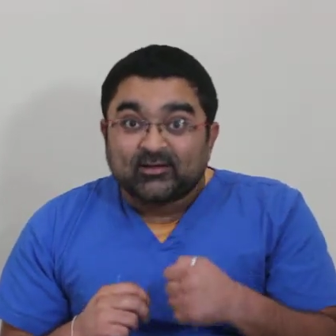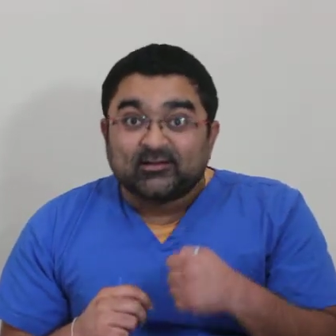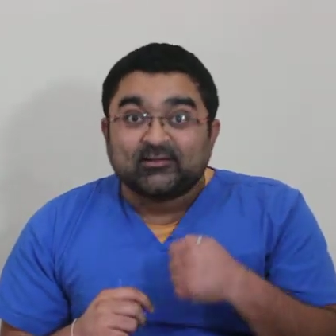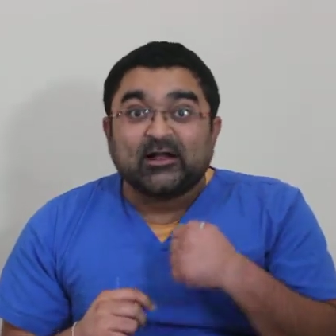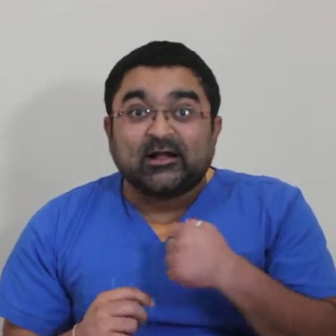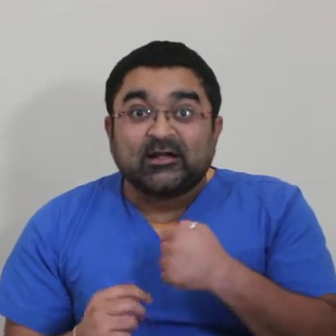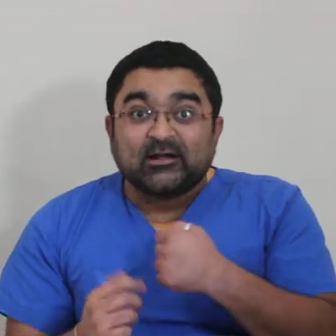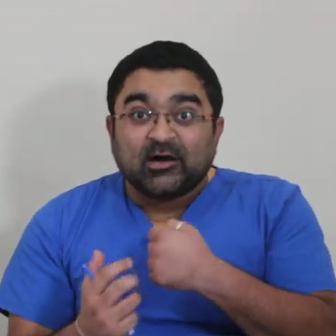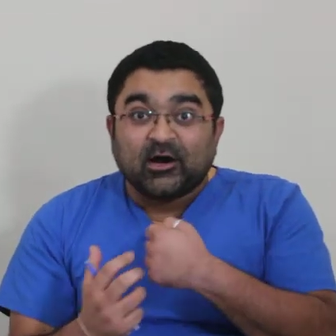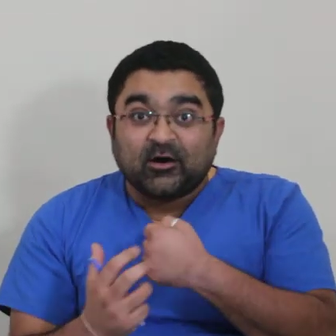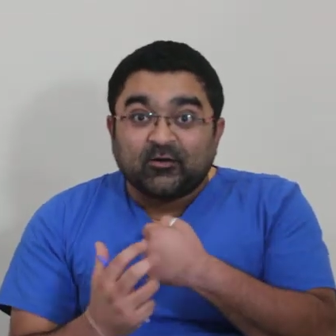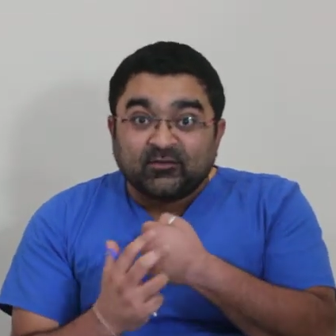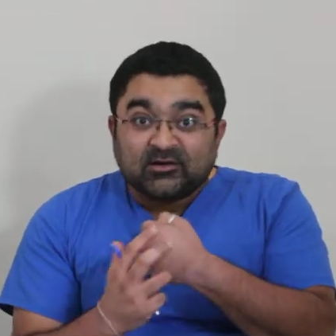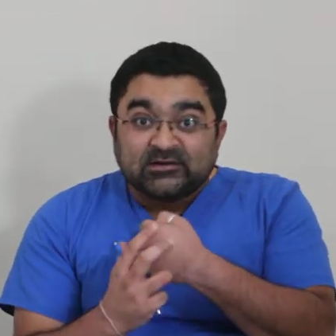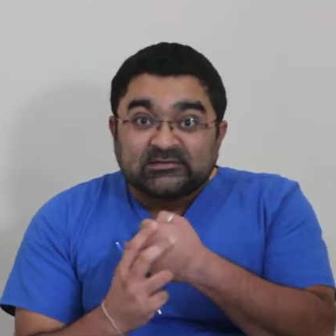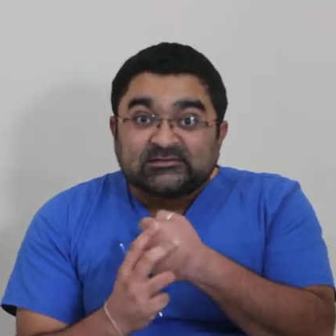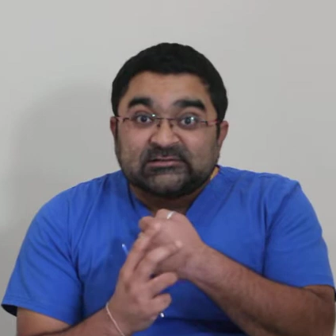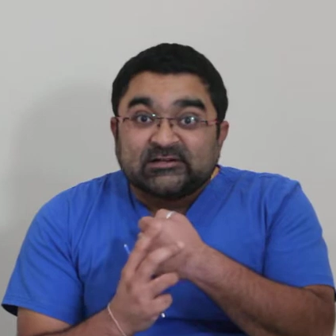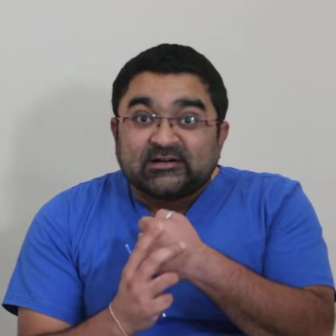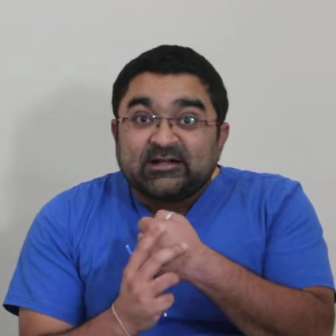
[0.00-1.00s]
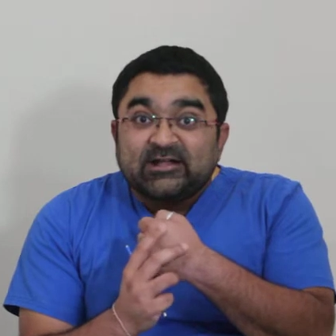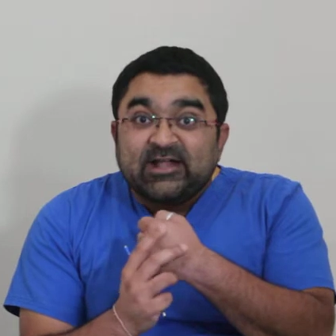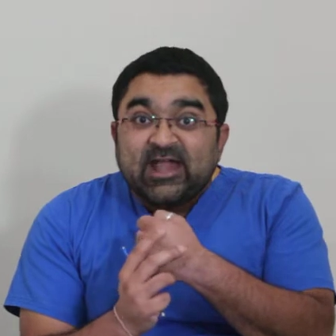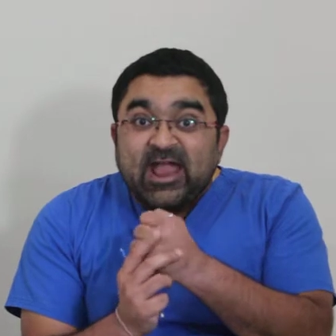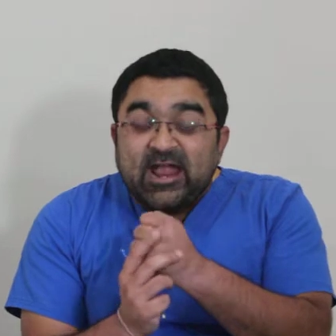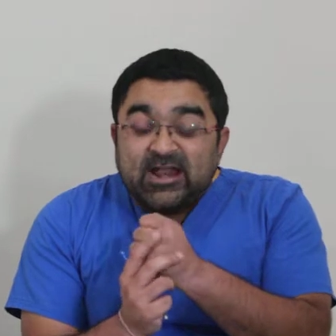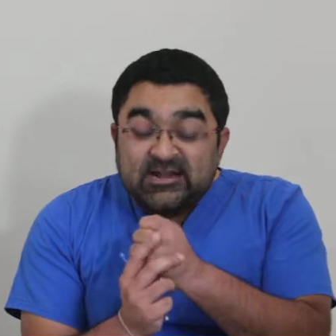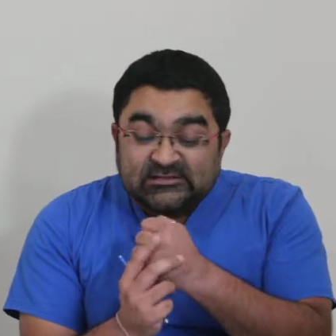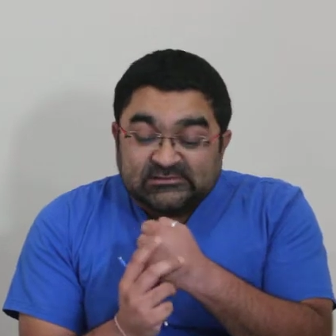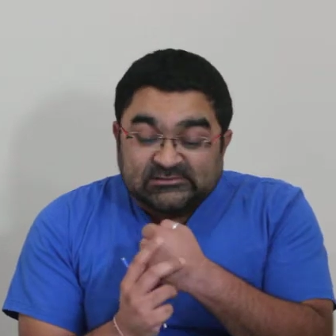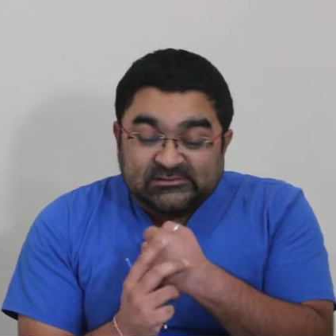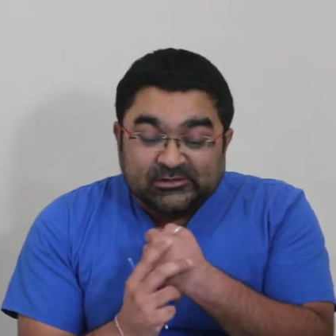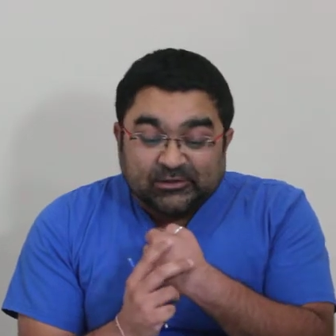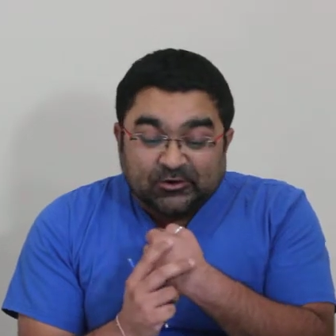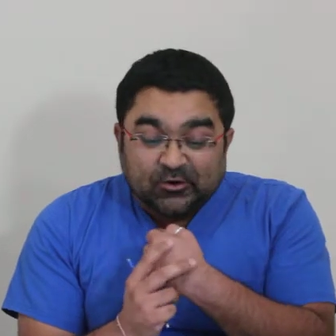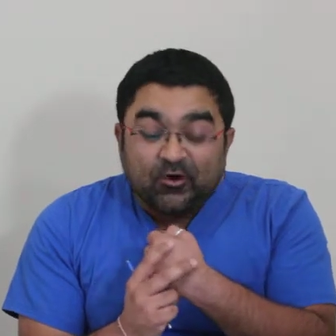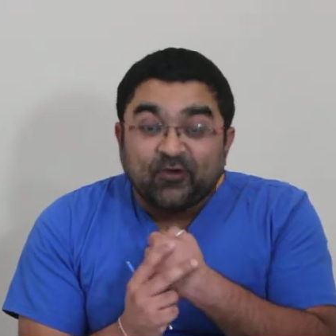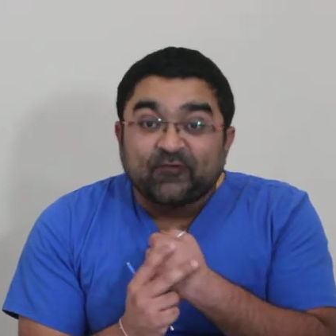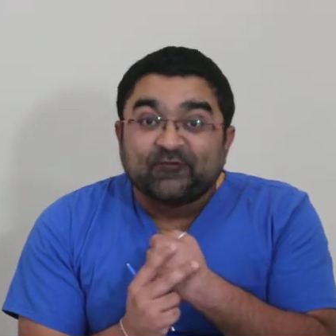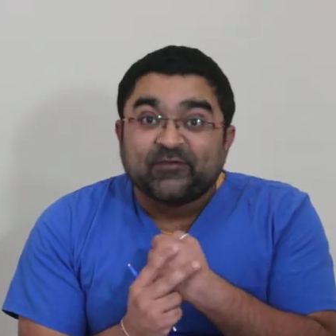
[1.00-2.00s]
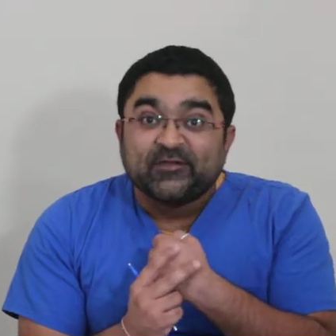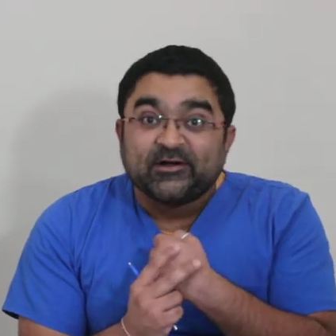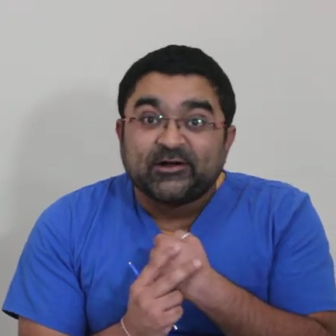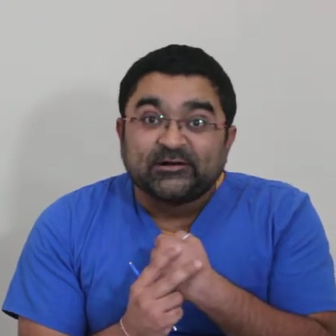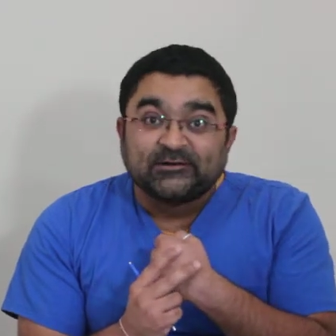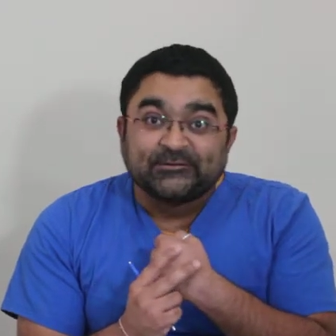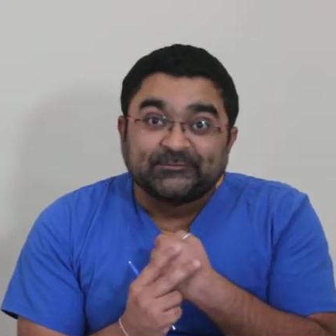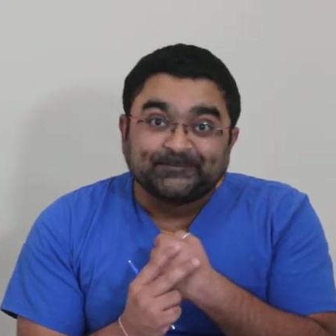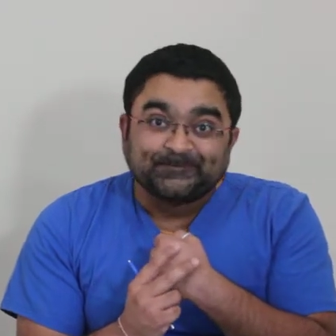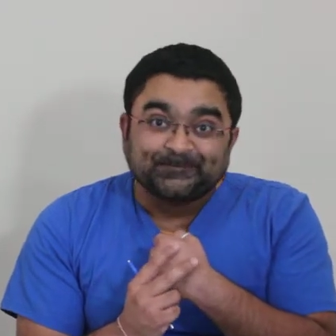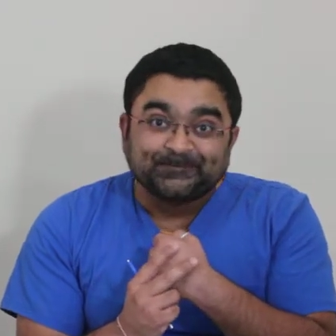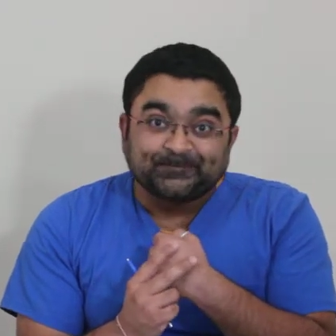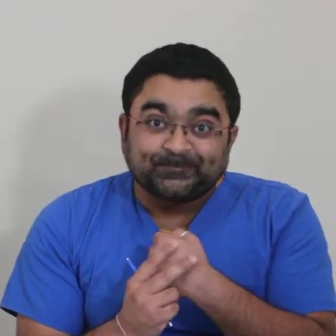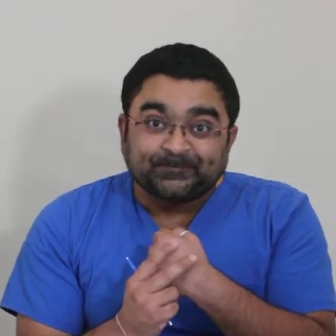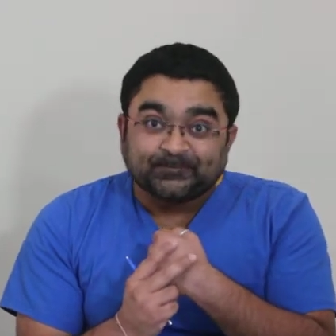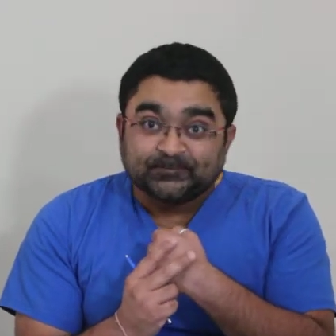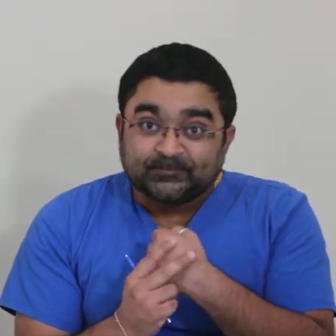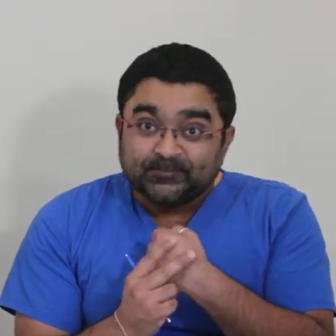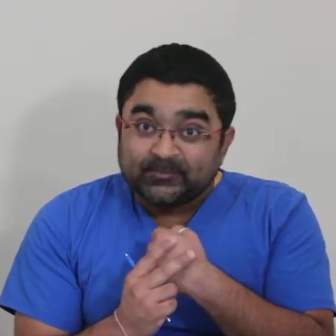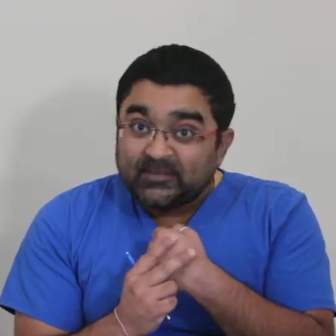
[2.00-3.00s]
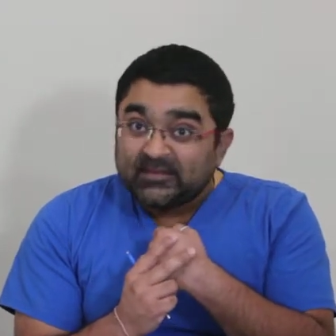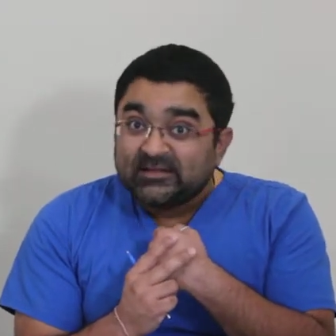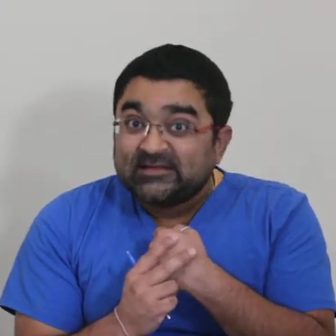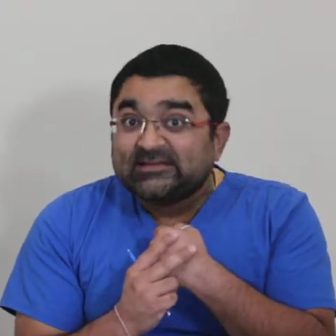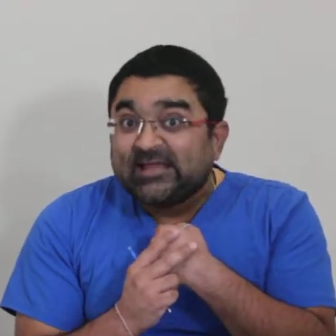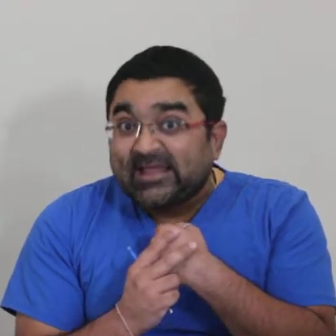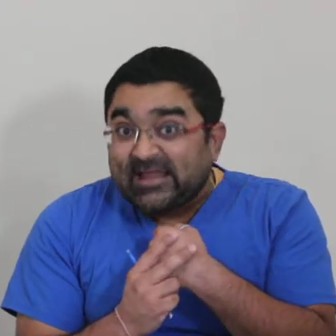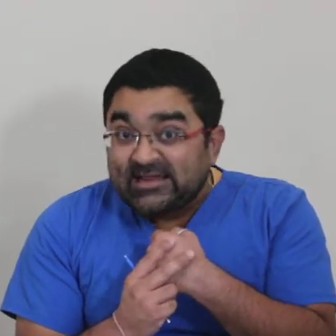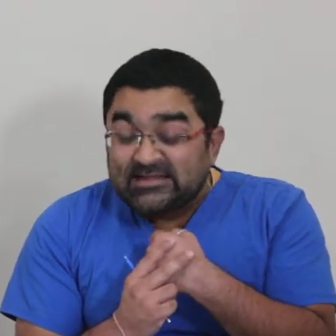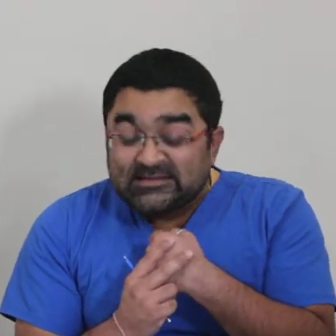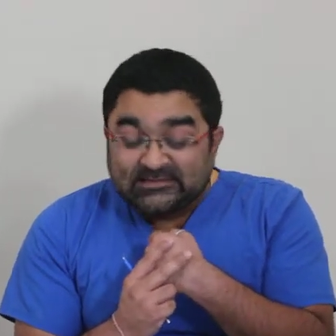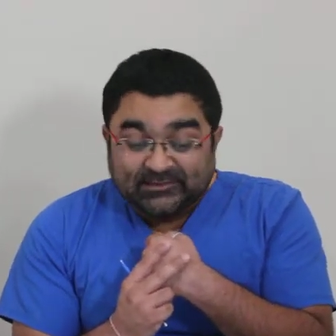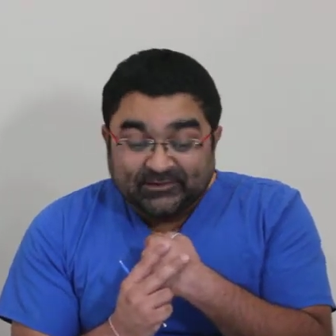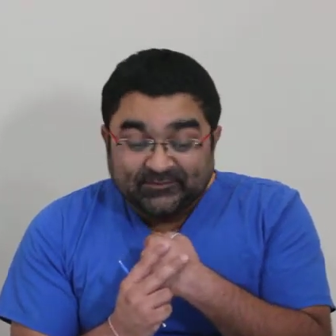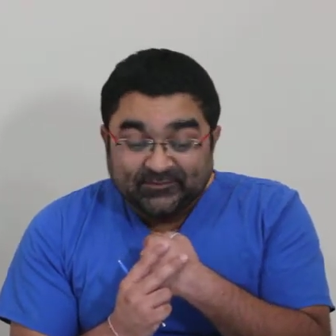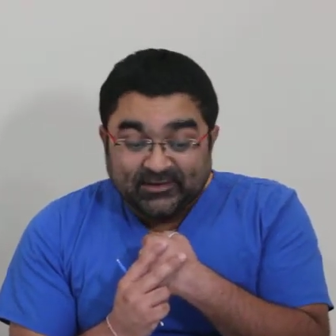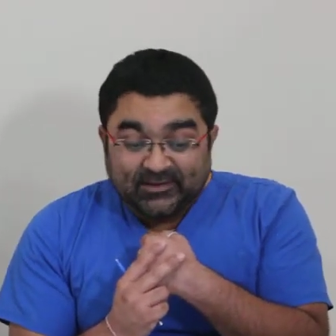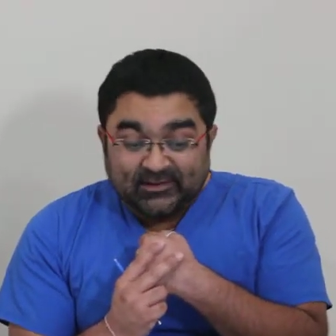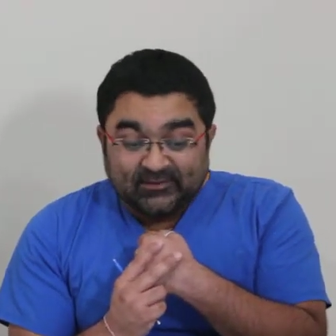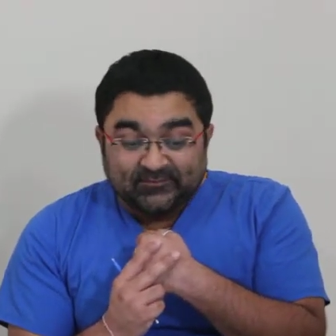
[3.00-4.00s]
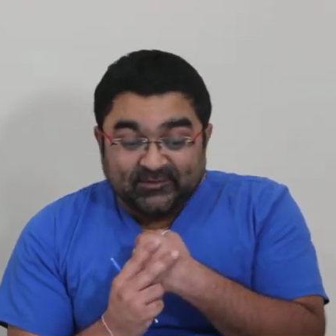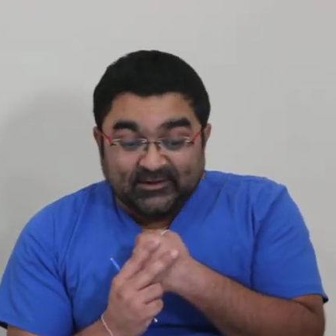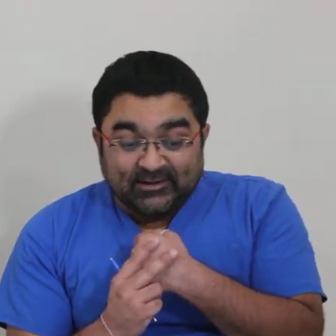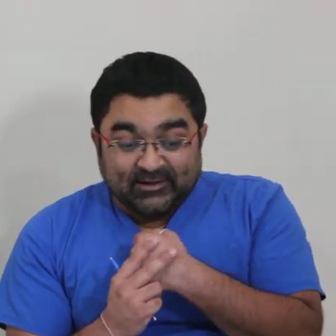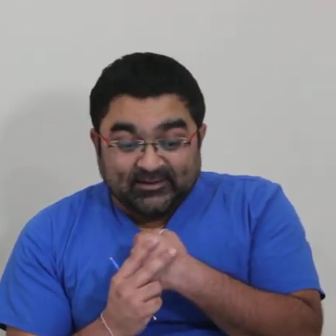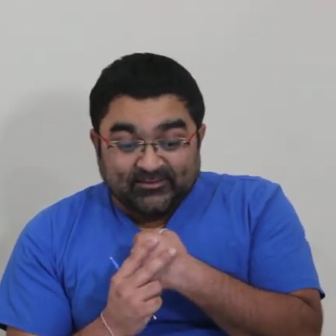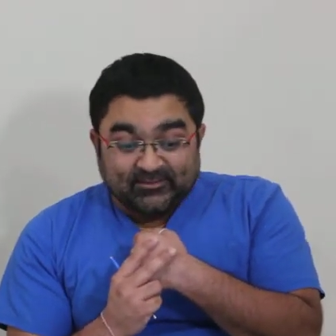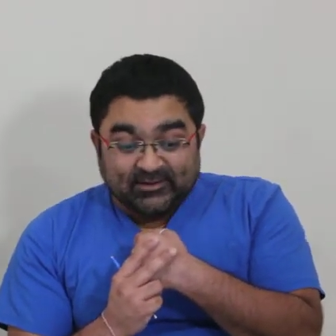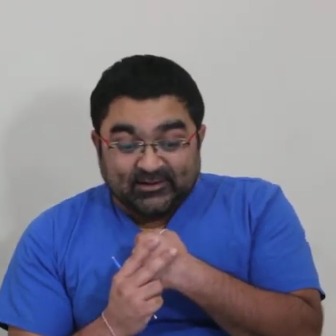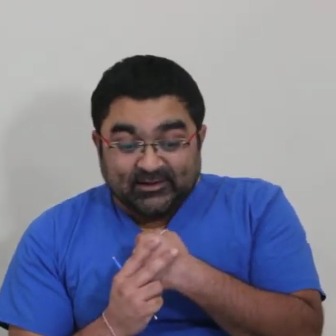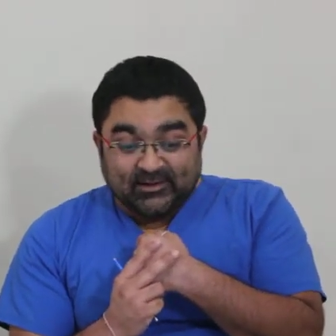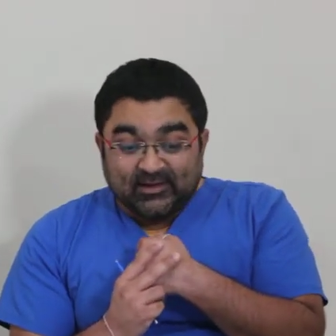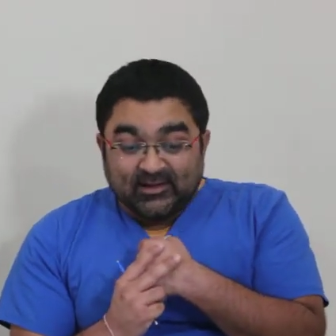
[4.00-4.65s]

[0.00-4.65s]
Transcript: that covers the dents of the second cervical vertebrae.